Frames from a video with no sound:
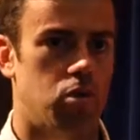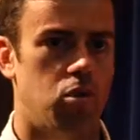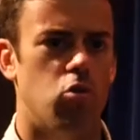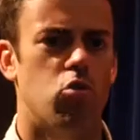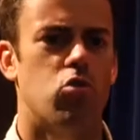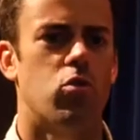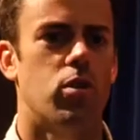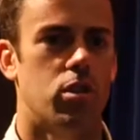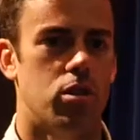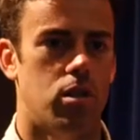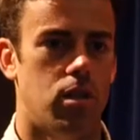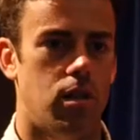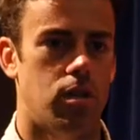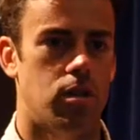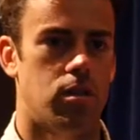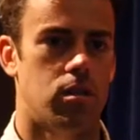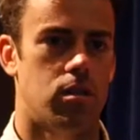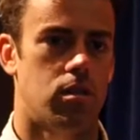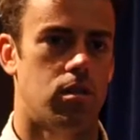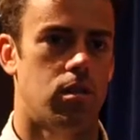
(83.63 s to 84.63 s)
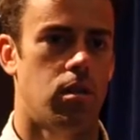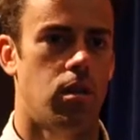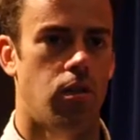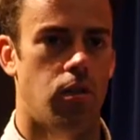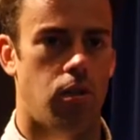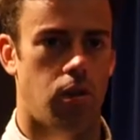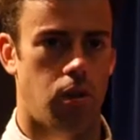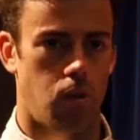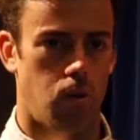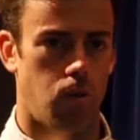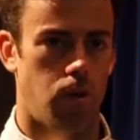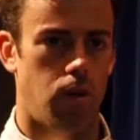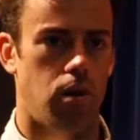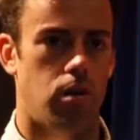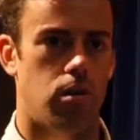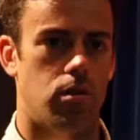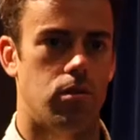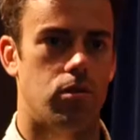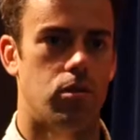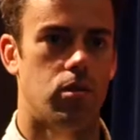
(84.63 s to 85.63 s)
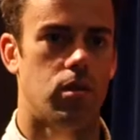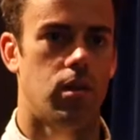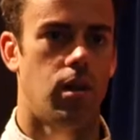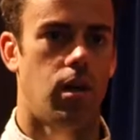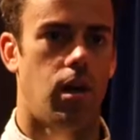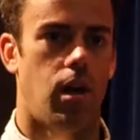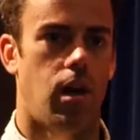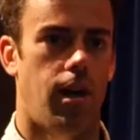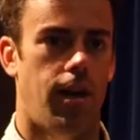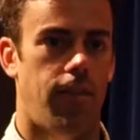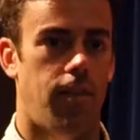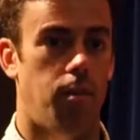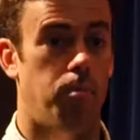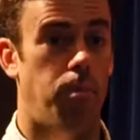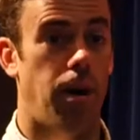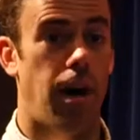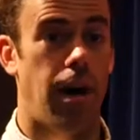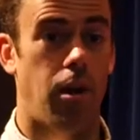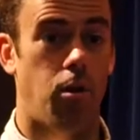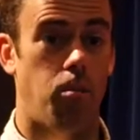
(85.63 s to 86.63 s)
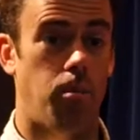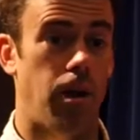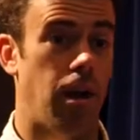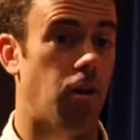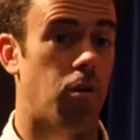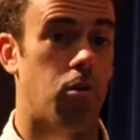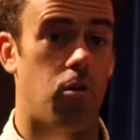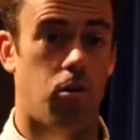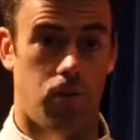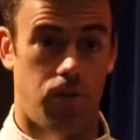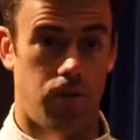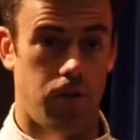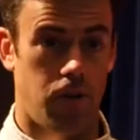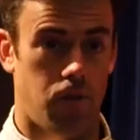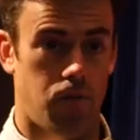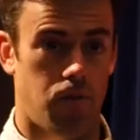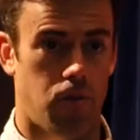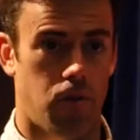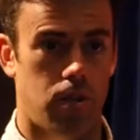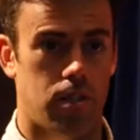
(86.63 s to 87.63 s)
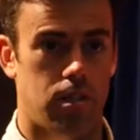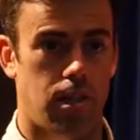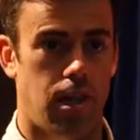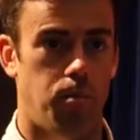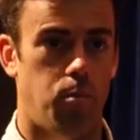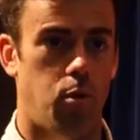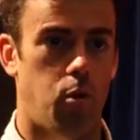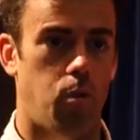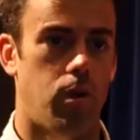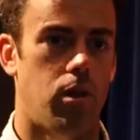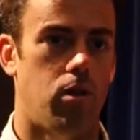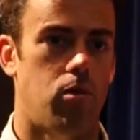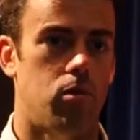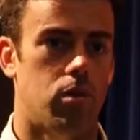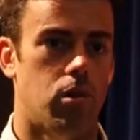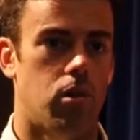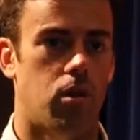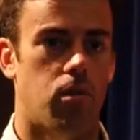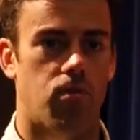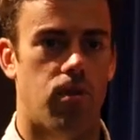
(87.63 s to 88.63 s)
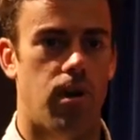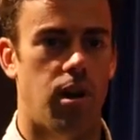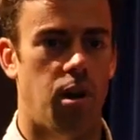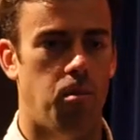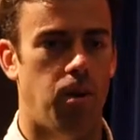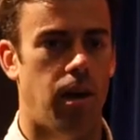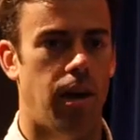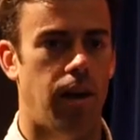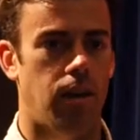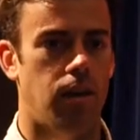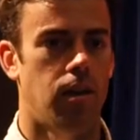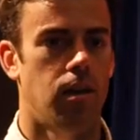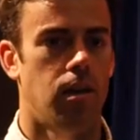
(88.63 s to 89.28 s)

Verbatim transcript: Nutritionists, the lawyers, uh, the biomedical field, for example. We use a good friend of mine,